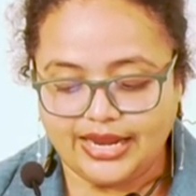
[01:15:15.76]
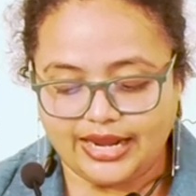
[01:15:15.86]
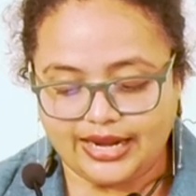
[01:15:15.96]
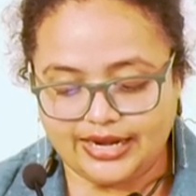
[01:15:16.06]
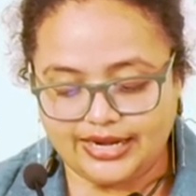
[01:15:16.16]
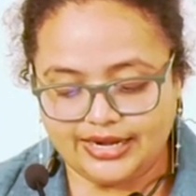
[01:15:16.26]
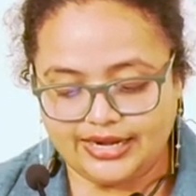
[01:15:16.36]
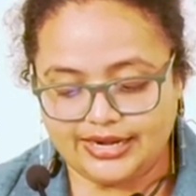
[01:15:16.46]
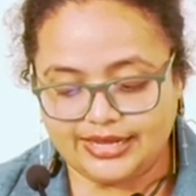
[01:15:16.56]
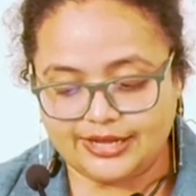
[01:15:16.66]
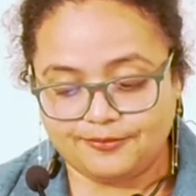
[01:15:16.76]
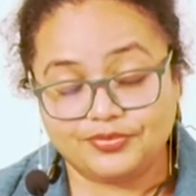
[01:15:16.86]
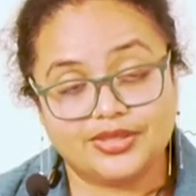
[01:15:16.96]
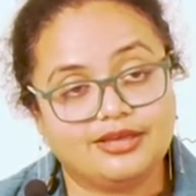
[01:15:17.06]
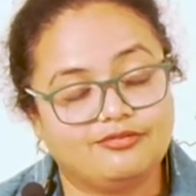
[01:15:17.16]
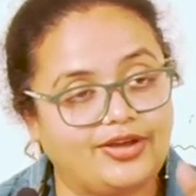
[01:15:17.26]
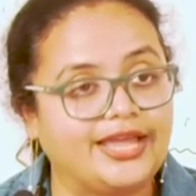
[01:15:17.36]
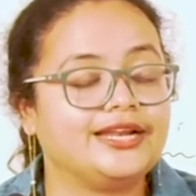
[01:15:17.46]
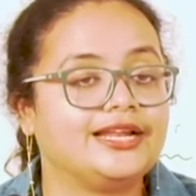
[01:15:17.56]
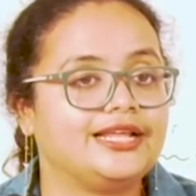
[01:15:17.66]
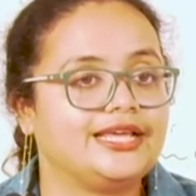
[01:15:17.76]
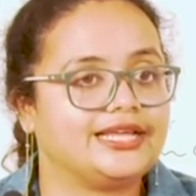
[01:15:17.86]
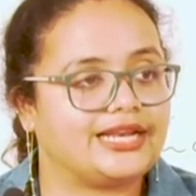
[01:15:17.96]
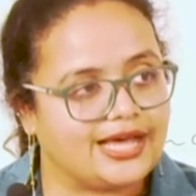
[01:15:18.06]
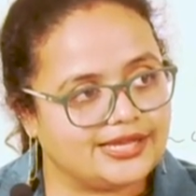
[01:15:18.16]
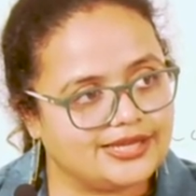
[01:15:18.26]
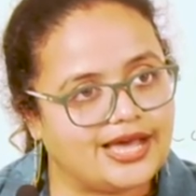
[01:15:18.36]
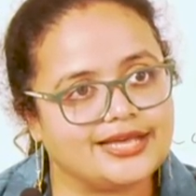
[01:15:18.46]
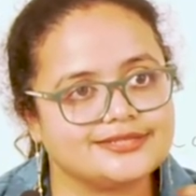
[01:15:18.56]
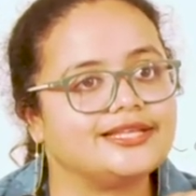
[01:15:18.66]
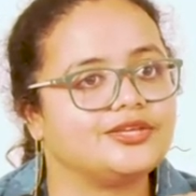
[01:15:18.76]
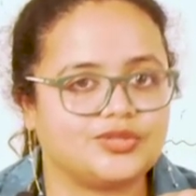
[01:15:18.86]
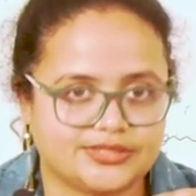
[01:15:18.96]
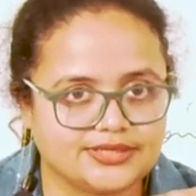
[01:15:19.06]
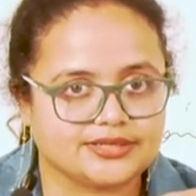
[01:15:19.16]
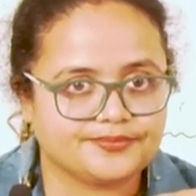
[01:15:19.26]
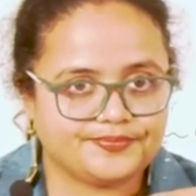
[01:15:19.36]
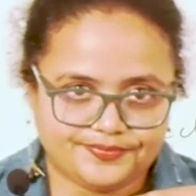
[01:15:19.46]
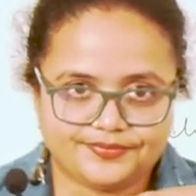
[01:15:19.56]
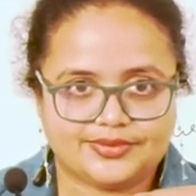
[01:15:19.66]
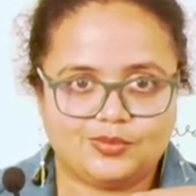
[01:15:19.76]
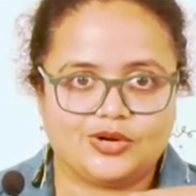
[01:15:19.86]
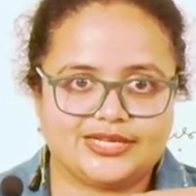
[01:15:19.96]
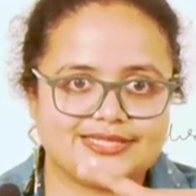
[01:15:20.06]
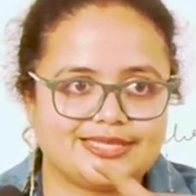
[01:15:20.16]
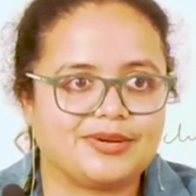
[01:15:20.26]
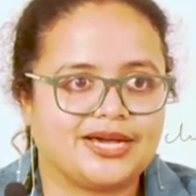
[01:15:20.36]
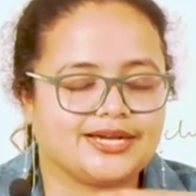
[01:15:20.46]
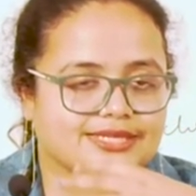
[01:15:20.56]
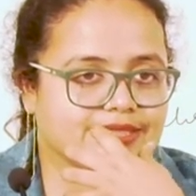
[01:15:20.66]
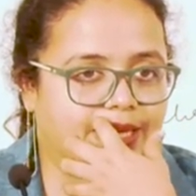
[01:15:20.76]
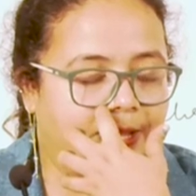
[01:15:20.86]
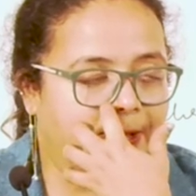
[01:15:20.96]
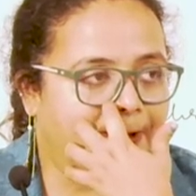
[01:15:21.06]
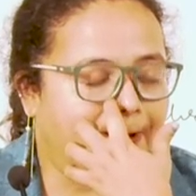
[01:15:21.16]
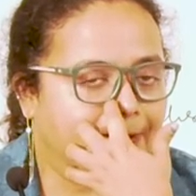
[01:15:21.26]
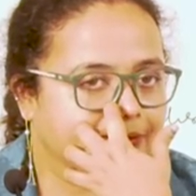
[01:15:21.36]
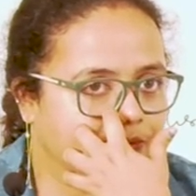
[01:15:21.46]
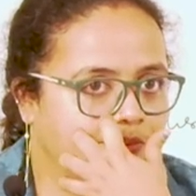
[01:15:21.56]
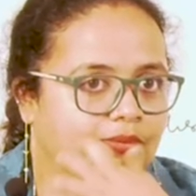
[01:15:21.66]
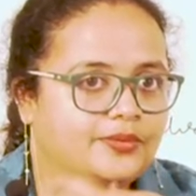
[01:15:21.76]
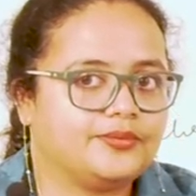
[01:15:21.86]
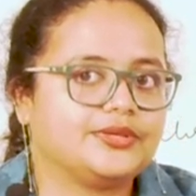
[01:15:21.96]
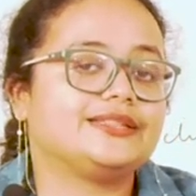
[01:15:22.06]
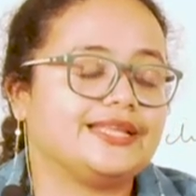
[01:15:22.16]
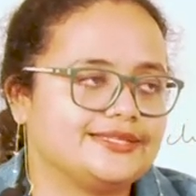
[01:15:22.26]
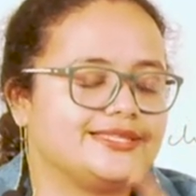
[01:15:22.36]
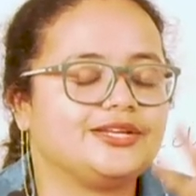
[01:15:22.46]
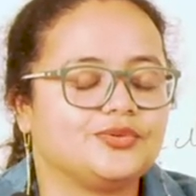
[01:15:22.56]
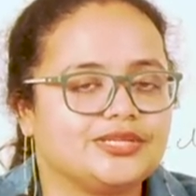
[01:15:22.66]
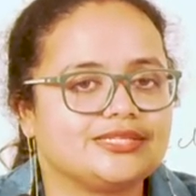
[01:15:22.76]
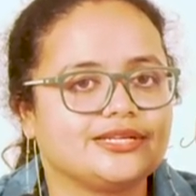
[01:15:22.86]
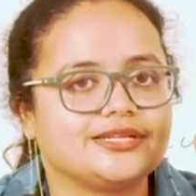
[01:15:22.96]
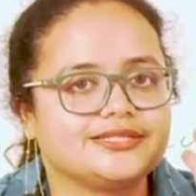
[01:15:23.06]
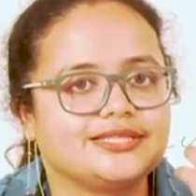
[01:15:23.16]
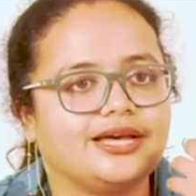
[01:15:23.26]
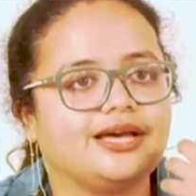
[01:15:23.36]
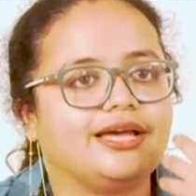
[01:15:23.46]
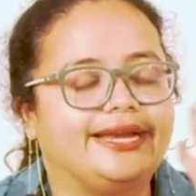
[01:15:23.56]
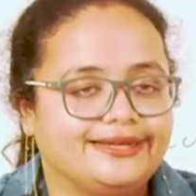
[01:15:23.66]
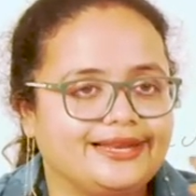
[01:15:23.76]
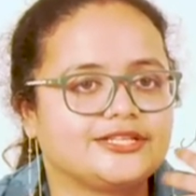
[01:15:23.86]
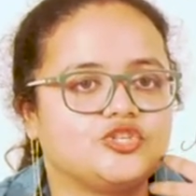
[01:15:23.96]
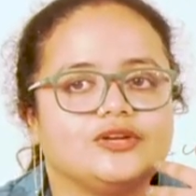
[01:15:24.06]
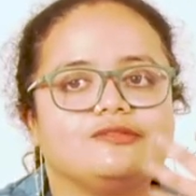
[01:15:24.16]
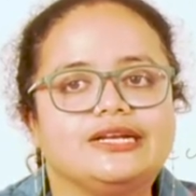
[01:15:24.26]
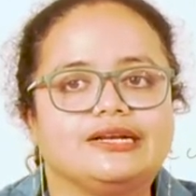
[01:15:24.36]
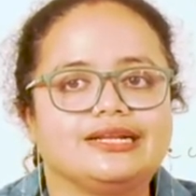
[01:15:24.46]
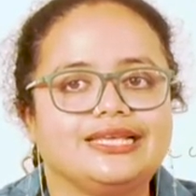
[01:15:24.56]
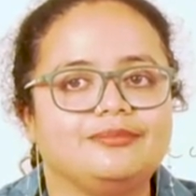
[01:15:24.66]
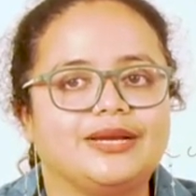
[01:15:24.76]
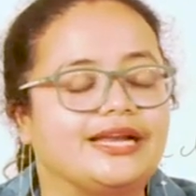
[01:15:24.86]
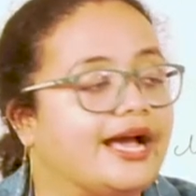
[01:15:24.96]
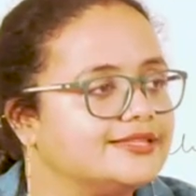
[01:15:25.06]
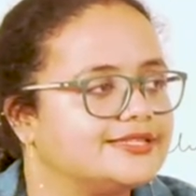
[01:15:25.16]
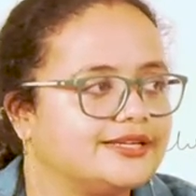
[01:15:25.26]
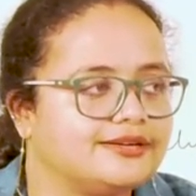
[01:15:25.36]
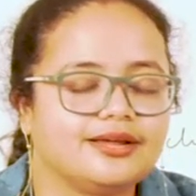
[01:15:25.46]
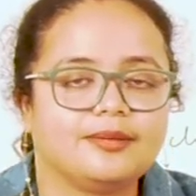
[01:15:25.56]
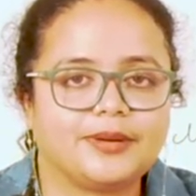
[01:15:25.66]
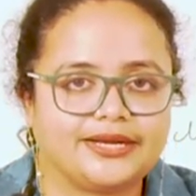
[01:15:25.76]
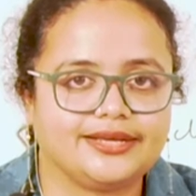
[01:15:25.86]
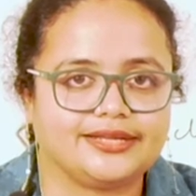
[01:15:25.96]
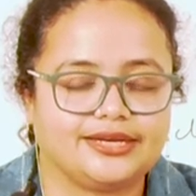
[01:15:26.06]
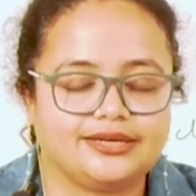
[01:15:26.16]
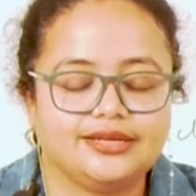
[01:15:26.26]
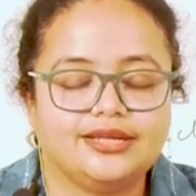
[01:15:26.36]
And finally, he'll ask the Yudhishthir, what is the Mahakashta? So he thinks that Yudhishthir is the intellectual one. He might answer pretty great.